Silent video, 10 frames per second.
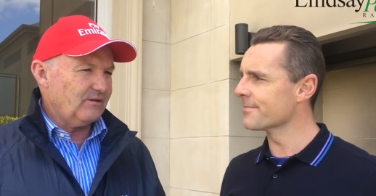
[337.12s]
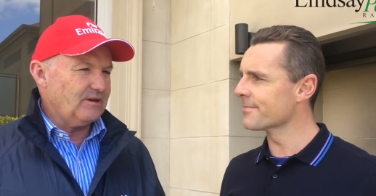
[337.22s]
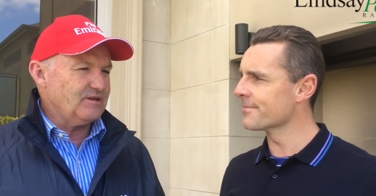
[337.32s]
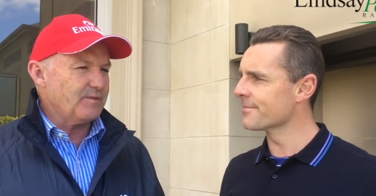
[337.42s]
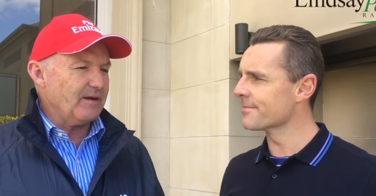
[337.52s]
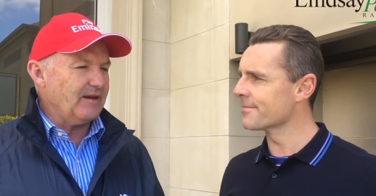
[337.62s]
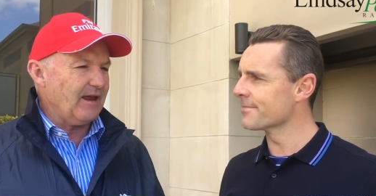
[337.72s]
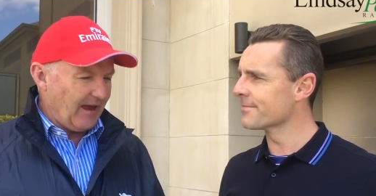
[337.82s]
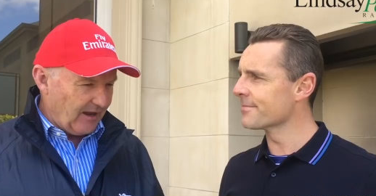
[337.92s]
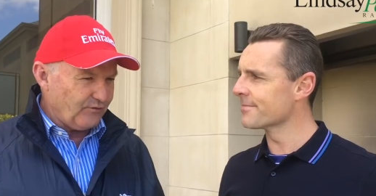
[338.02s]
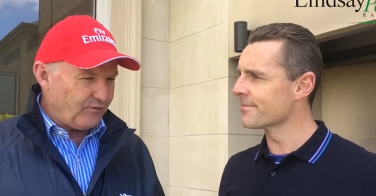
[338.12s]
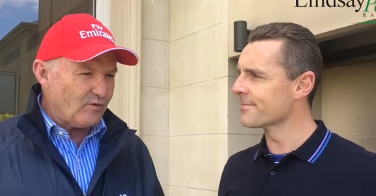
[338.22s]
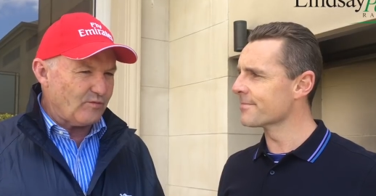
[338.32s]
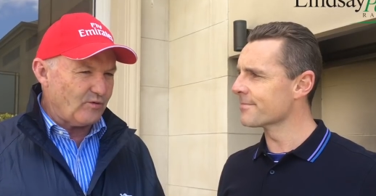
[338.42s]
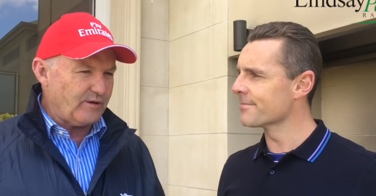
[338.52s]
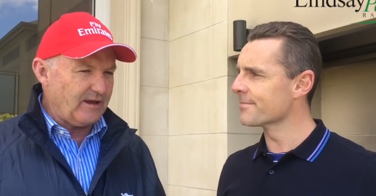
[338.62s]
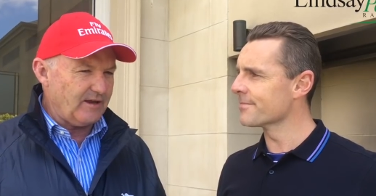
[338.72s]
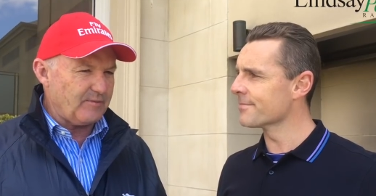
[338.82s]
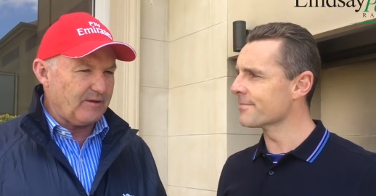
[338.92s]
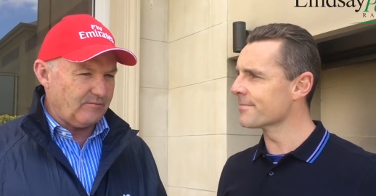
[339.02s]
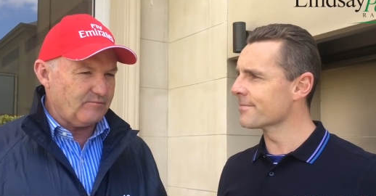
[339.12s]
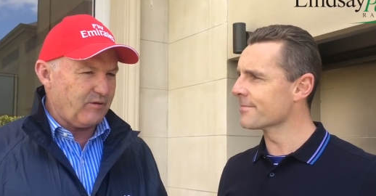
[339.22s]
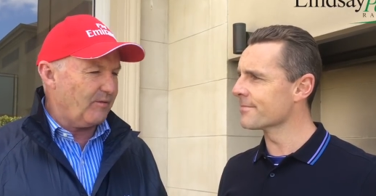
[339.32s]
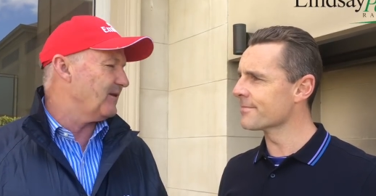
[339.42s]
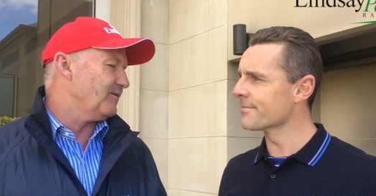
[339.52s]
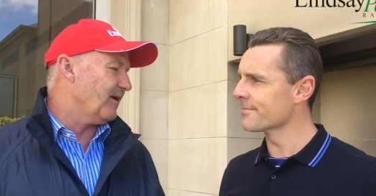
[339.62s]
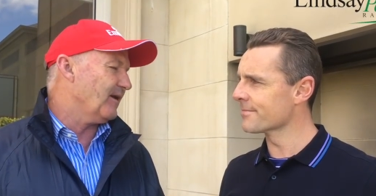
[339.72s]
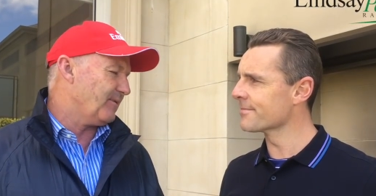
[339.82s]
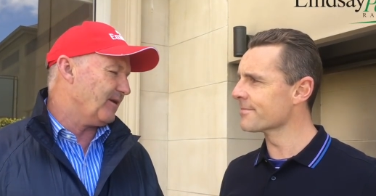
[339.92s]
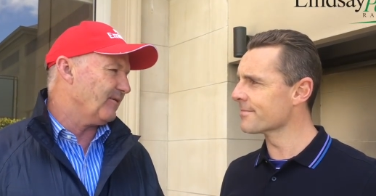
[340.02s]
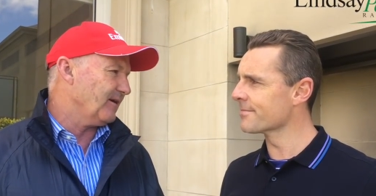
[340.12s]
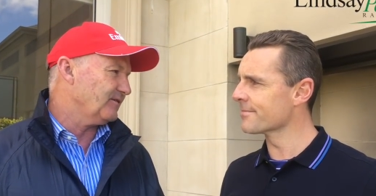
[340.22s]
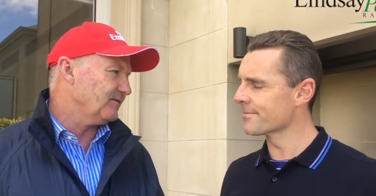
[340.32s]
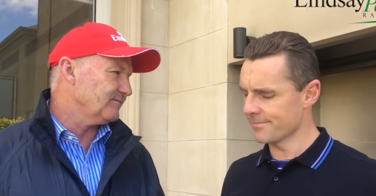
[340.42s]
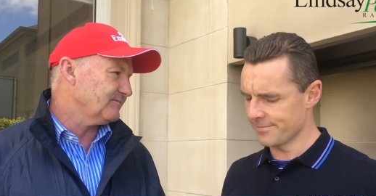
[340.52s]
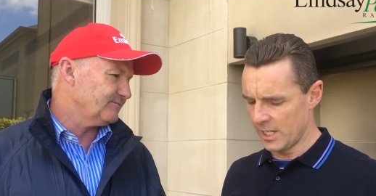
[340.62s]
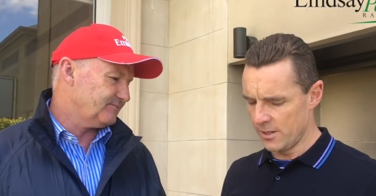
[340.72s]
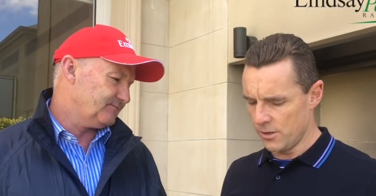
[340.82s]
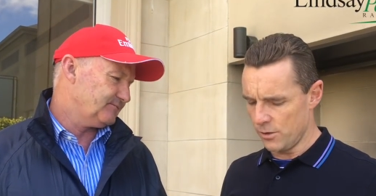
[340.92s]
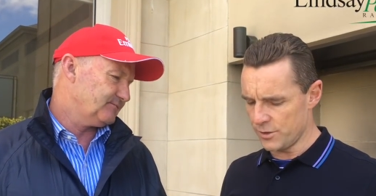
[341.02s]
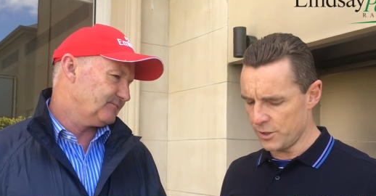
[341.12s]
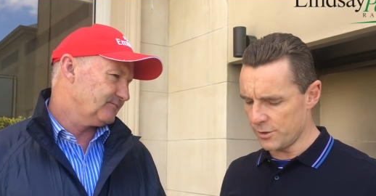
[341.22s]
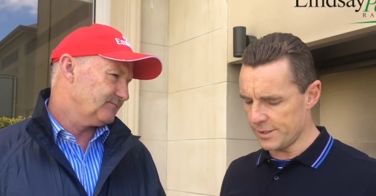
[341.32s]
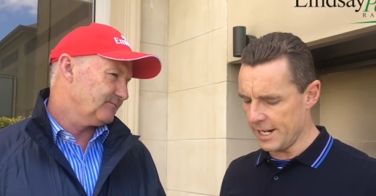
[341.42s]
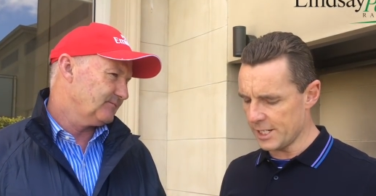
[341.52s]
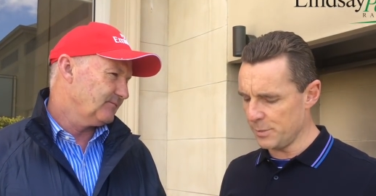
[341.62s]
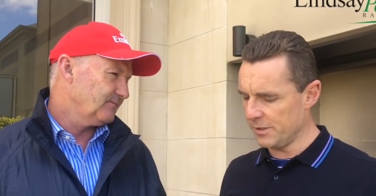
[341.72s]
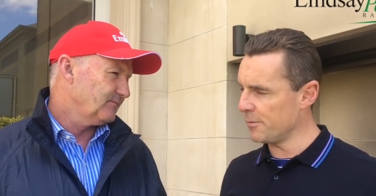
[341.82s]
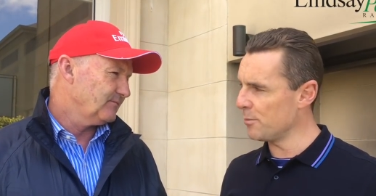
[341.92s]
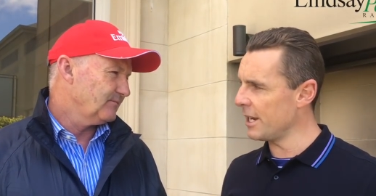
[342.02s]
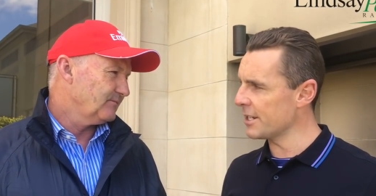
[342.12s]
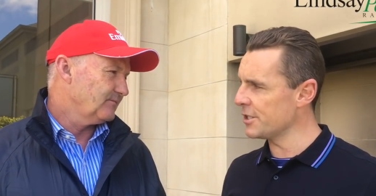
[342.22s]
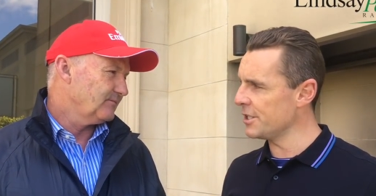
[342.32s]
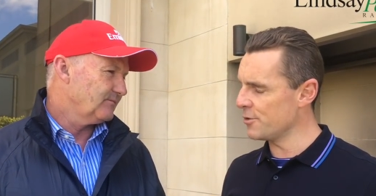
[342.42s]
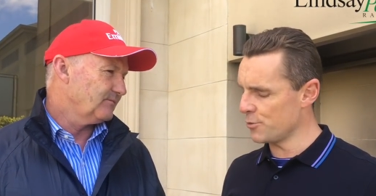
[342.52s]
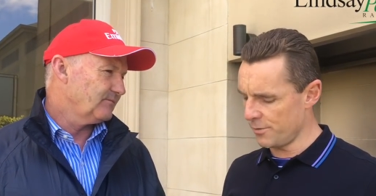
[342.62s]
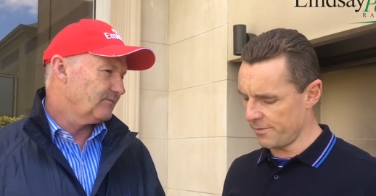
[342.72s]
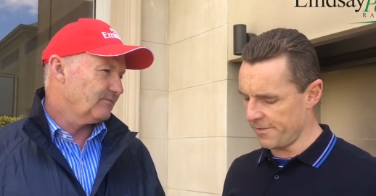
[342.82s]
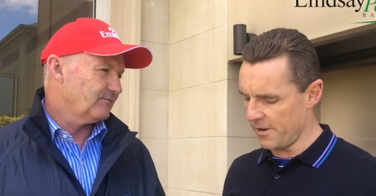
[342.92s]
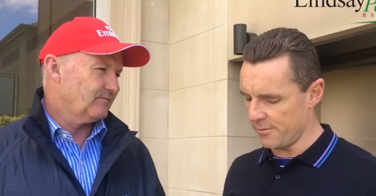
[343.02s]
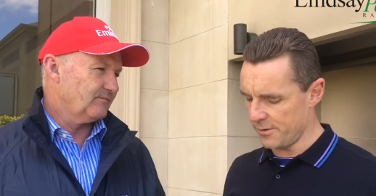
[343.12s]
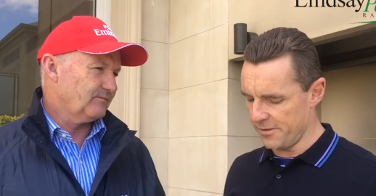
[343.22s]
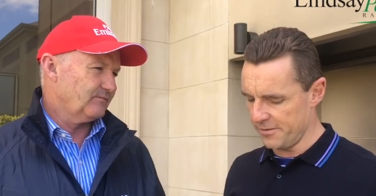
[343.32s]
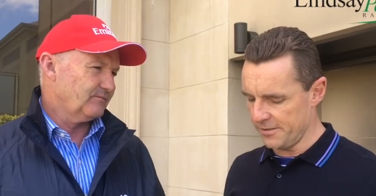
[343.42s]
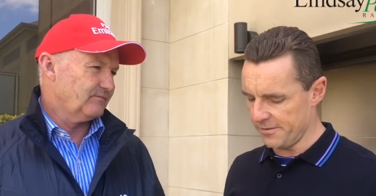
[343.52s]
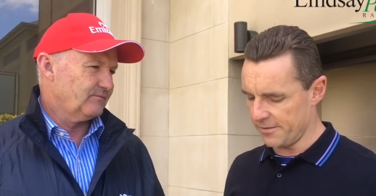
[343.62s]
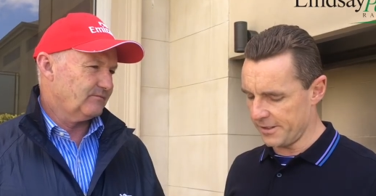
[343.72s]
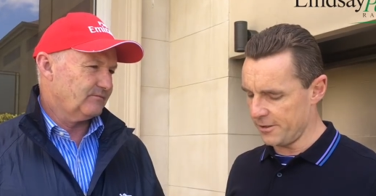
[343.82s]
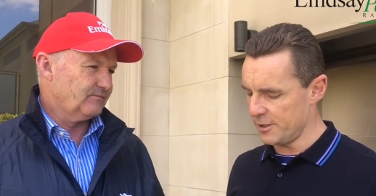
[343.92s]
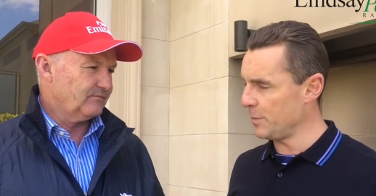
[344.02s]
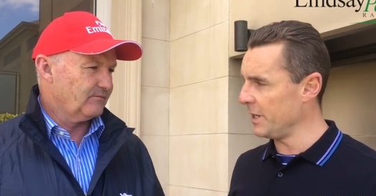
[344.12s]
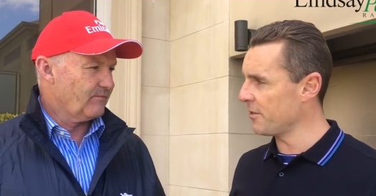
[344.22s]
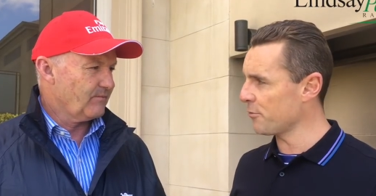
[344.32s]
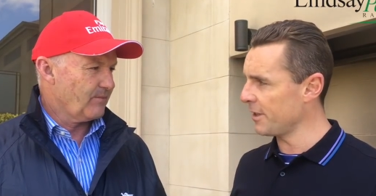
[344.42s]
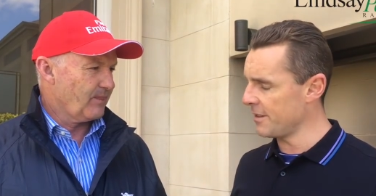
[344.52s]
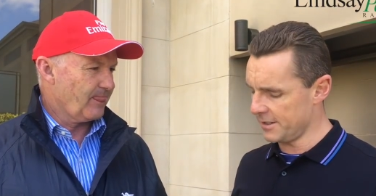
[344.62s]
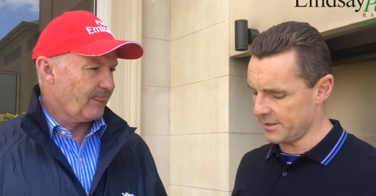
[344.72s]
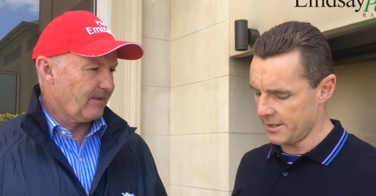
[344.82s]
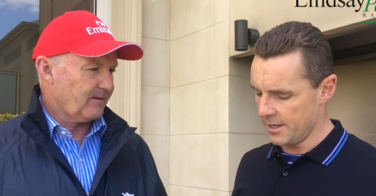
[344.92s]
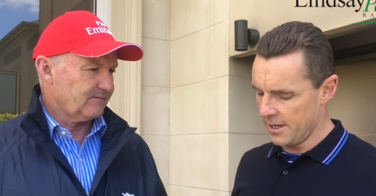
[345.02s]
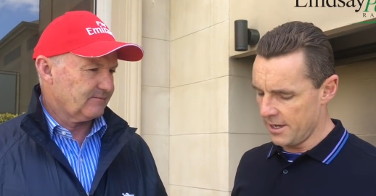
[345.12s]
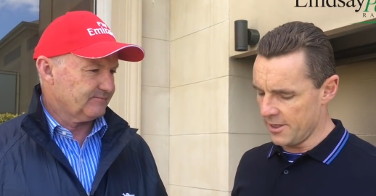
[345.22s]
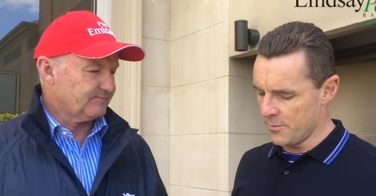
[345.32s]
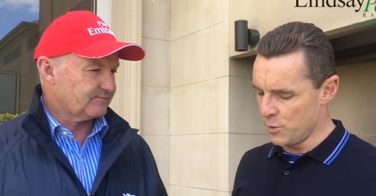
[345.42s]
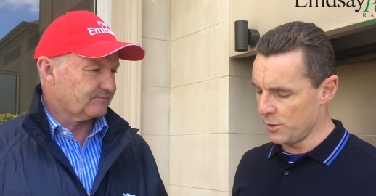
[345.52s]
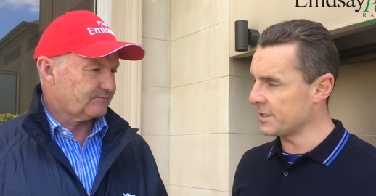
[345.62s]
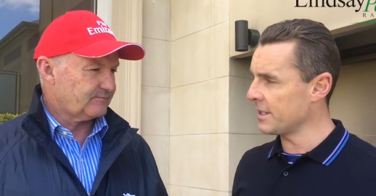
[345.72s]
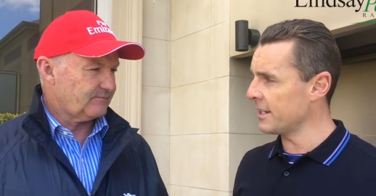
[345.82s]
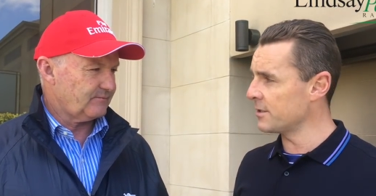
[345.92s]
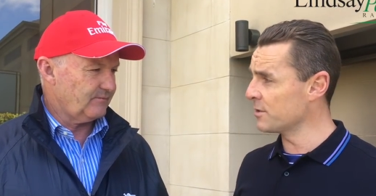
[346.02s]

Speaker 1: he's been out of form all year, but probably run a better
Speaker 2: race. Also got Tashby for Blake Shinn, drawn five at 55 kilos, beat three links in the Moonga Stakes